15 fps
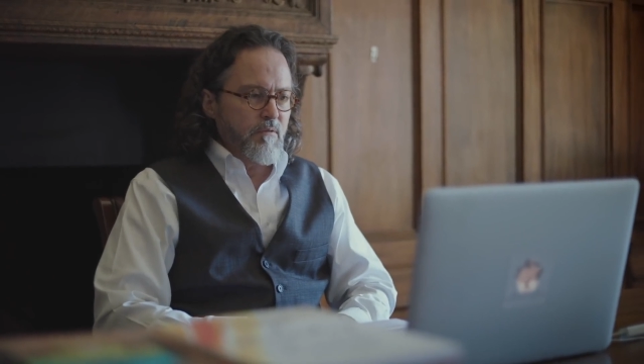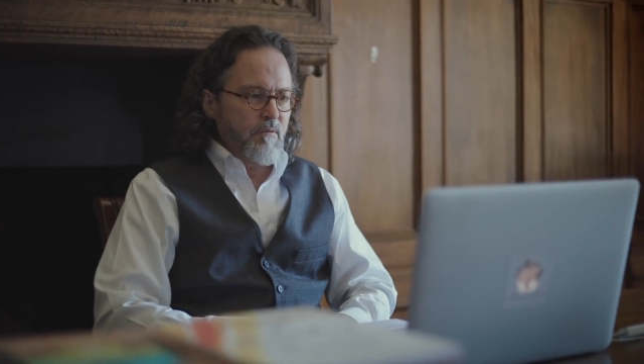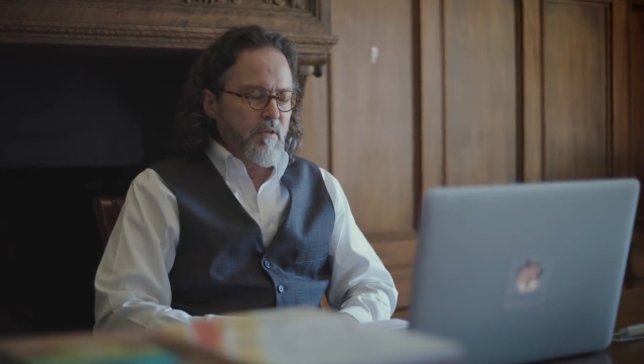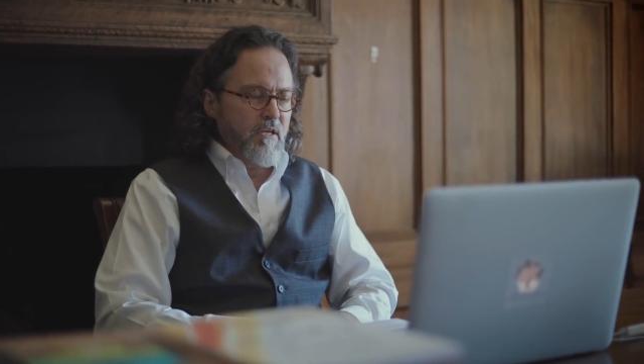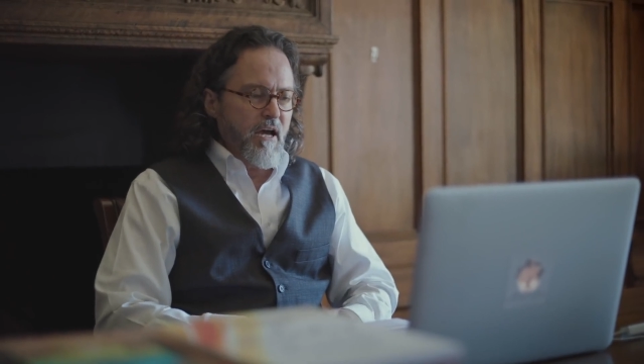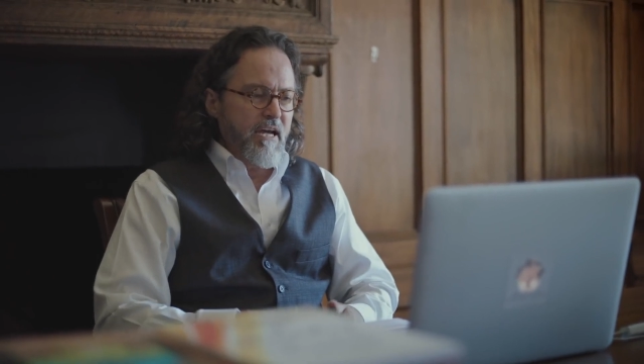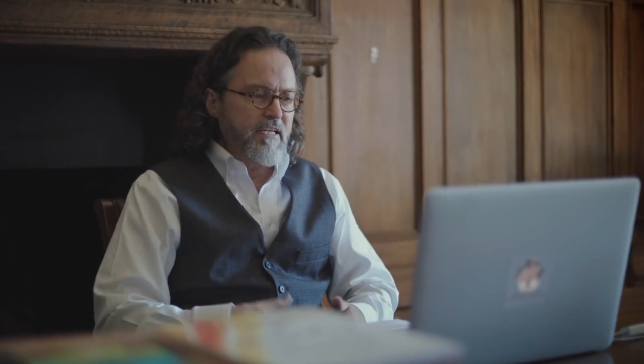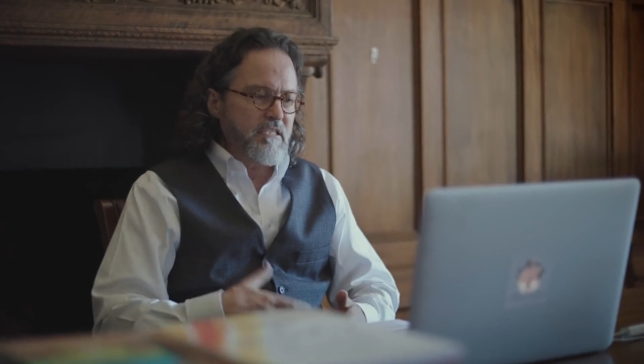
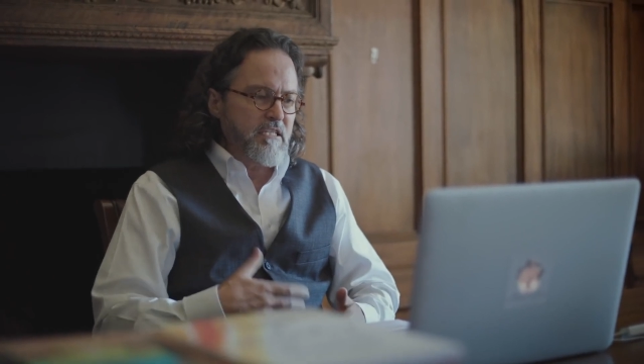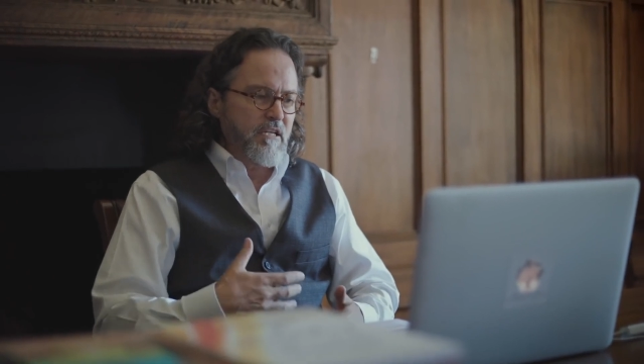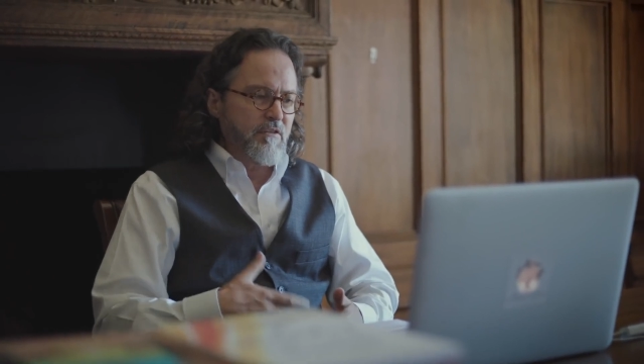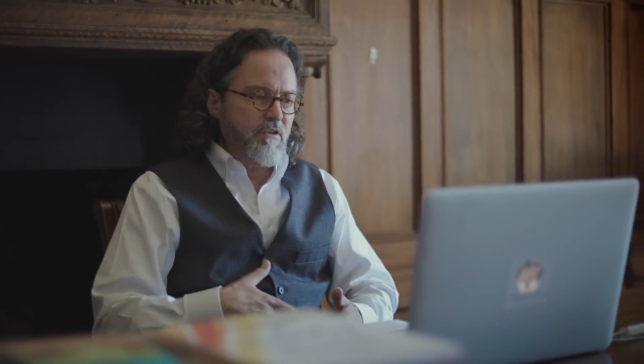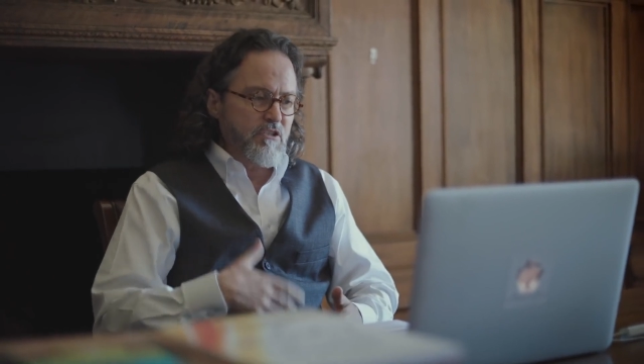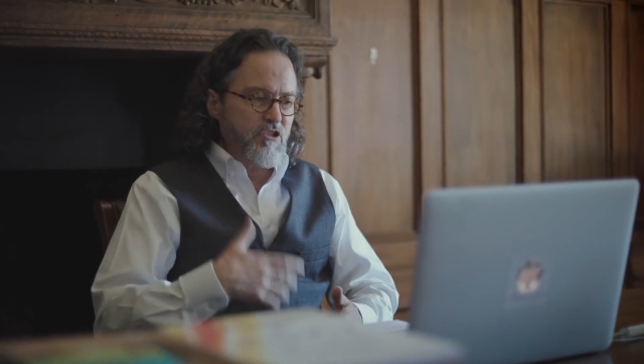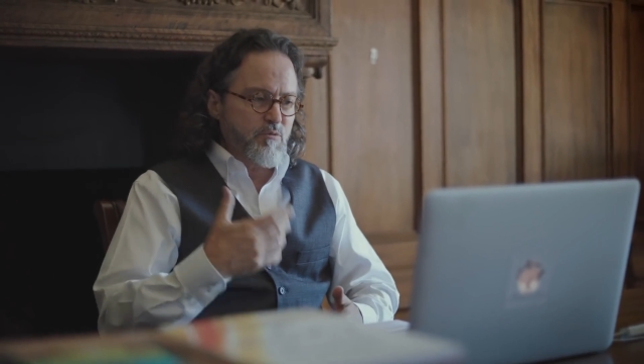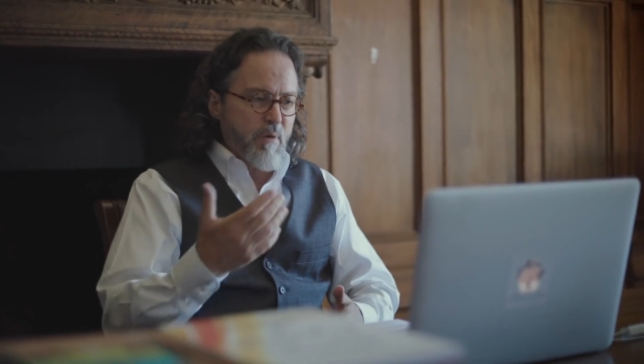the idea,
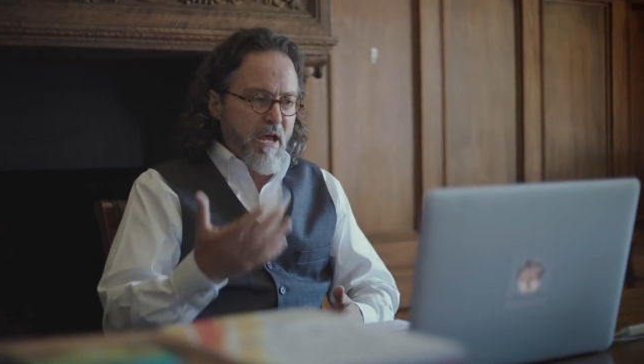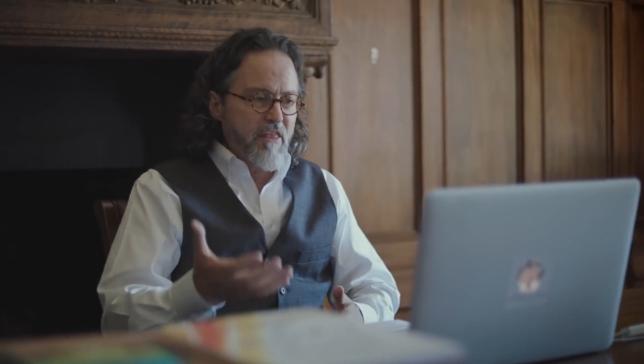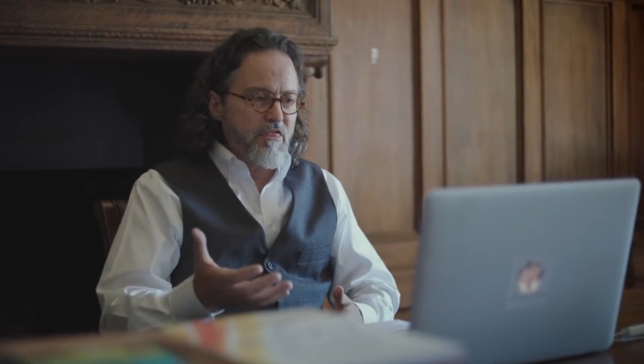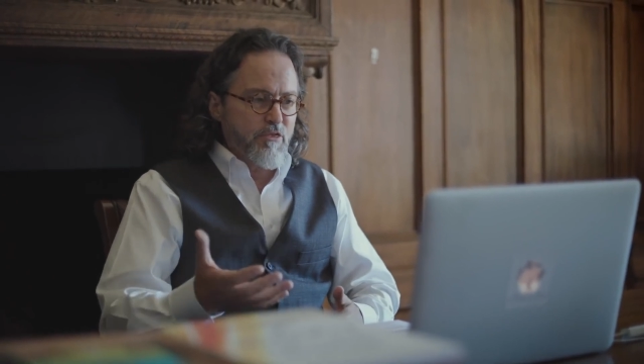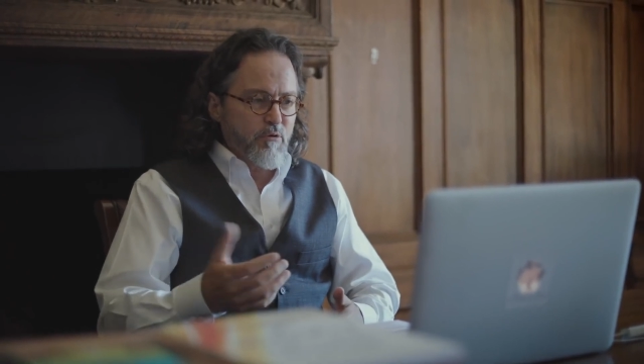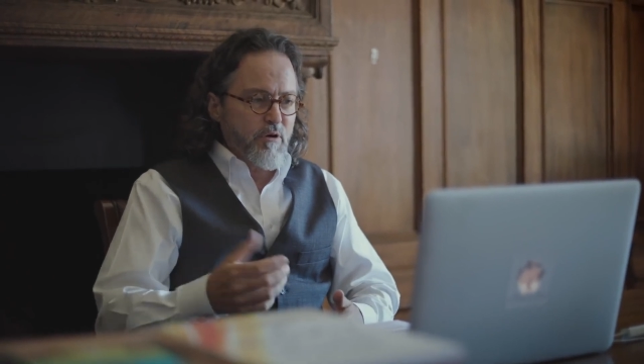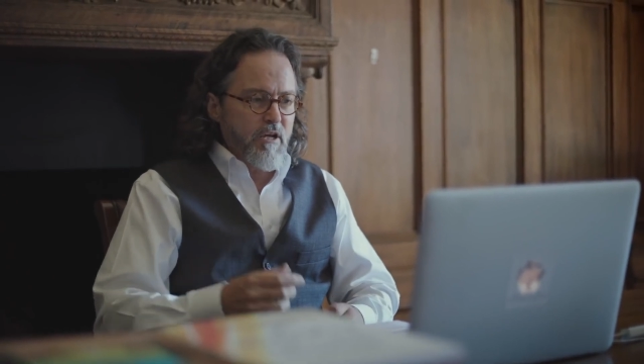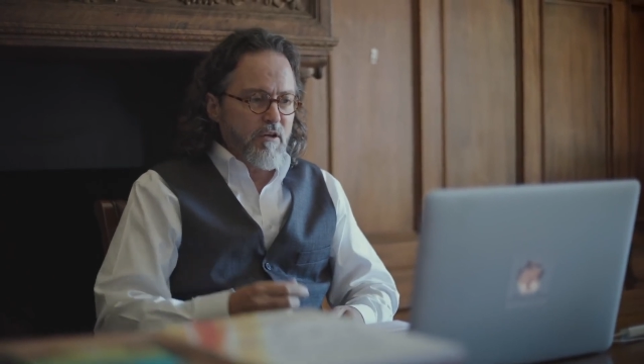the
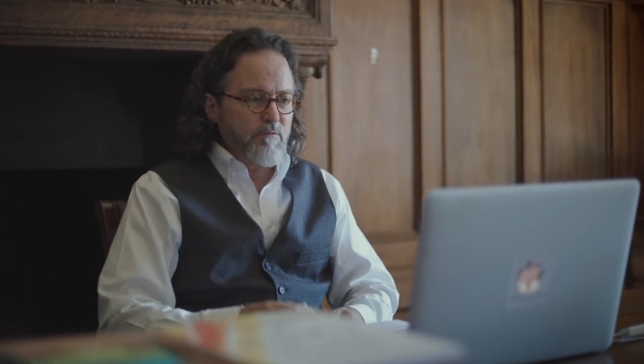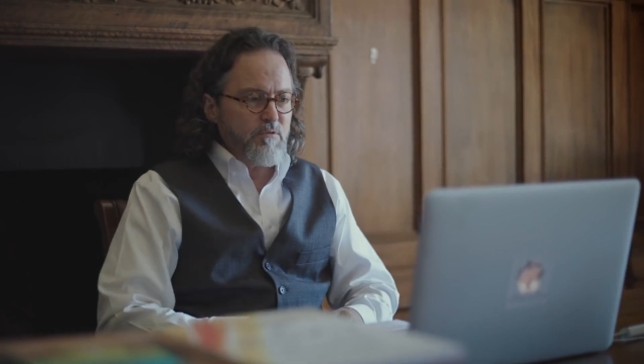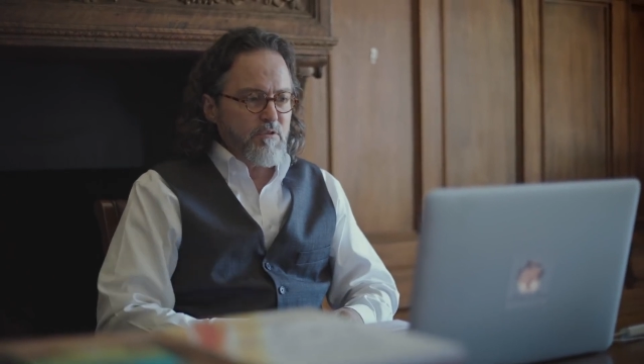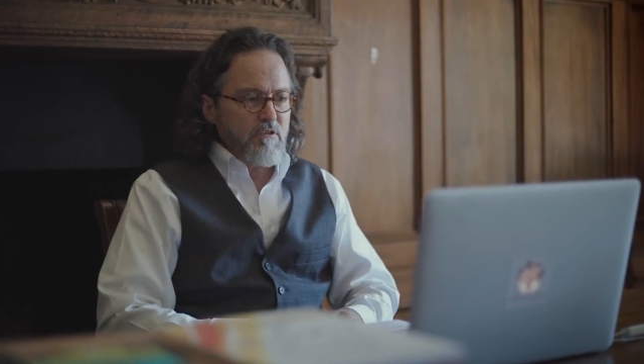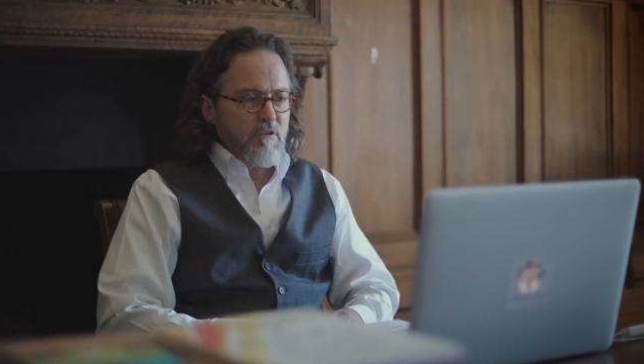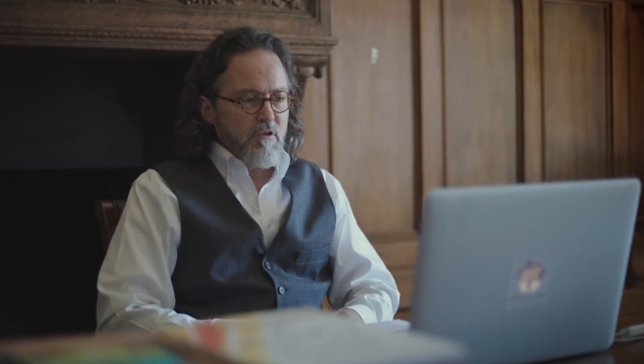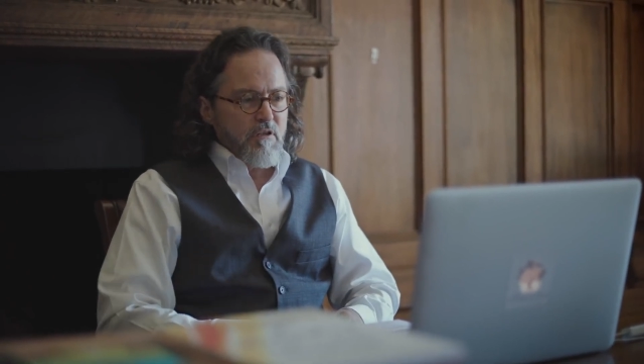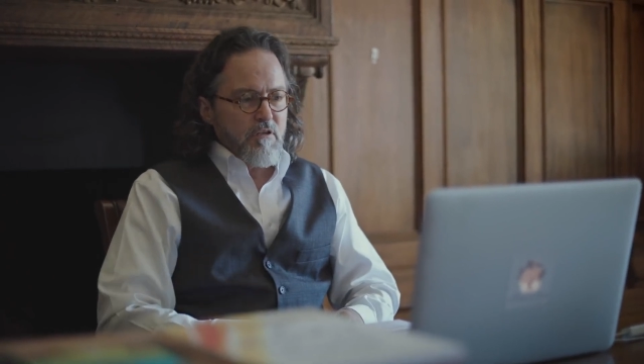spendthrift